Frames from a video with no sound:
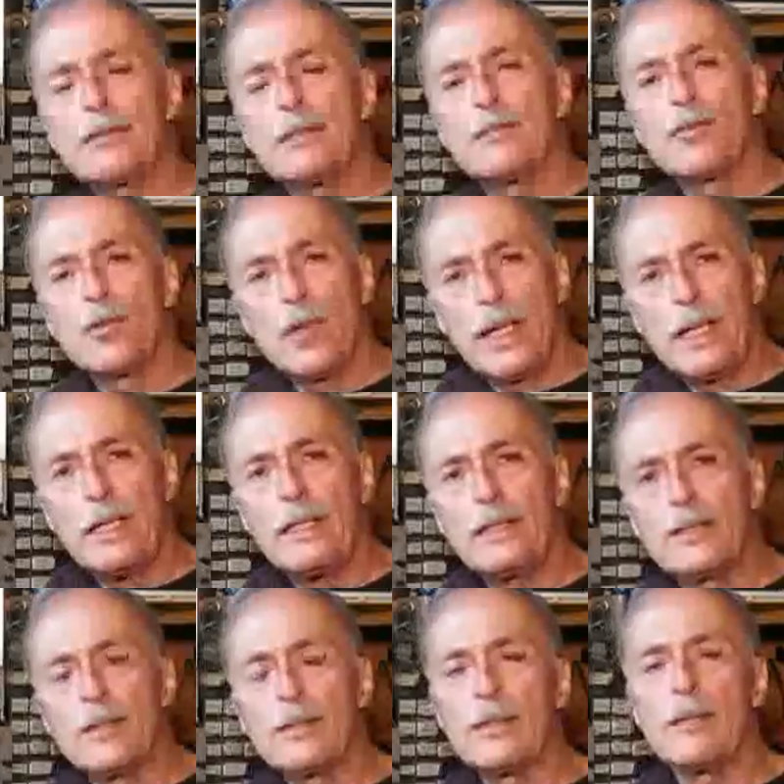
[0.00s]
some credit
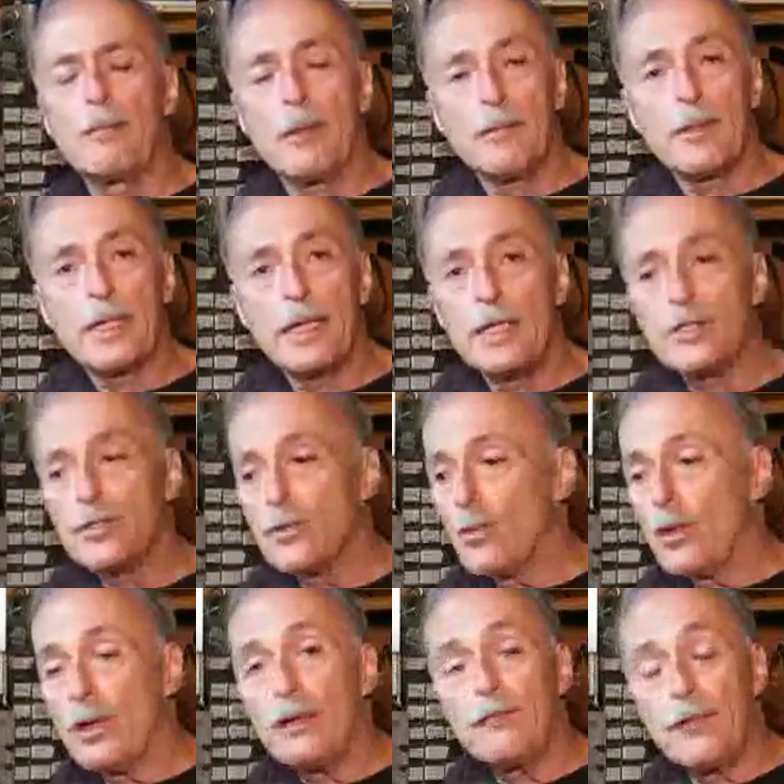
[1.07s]
to the publication
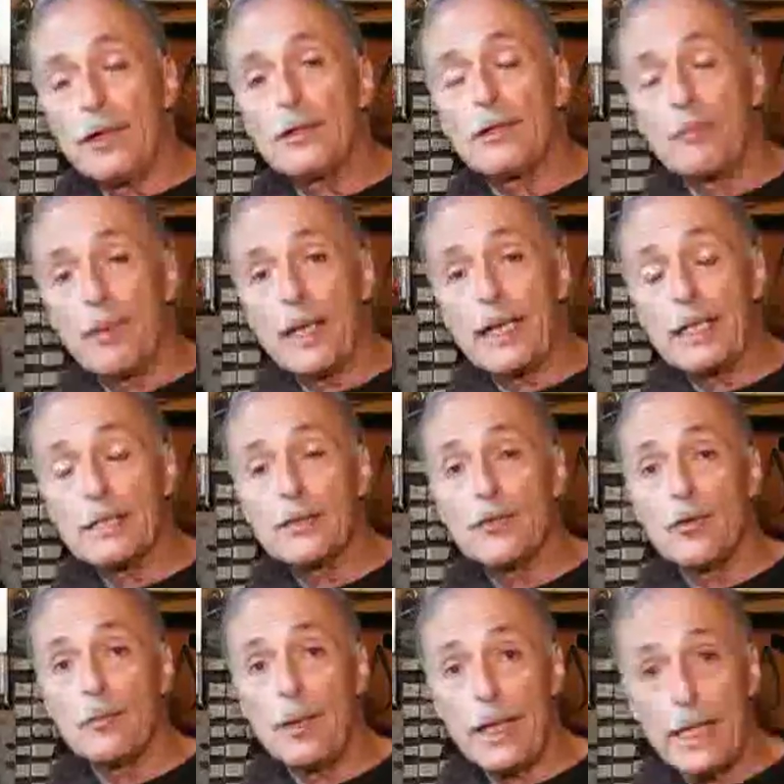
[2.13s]
where I found the plans
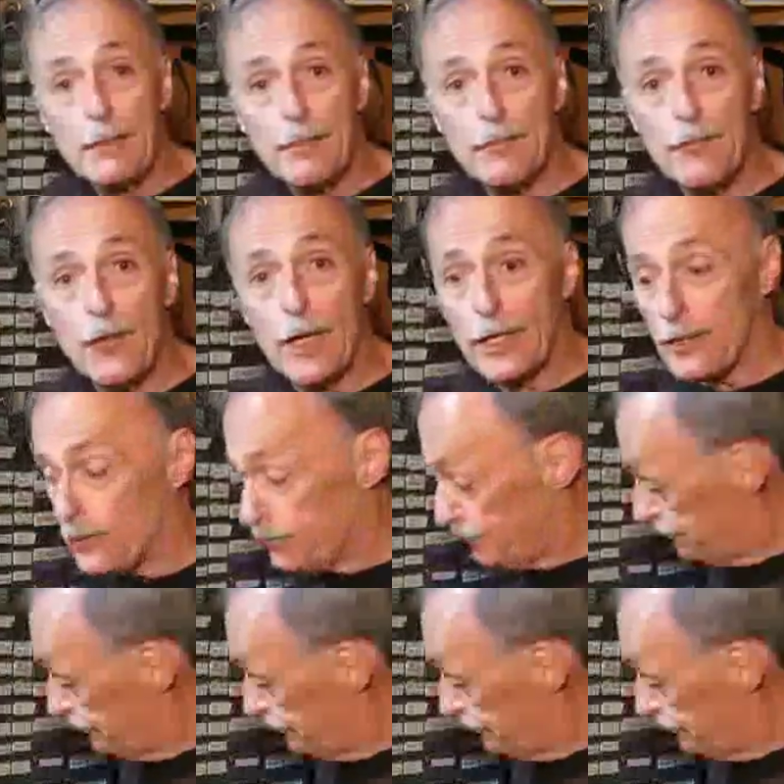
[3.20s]
for my amplifier.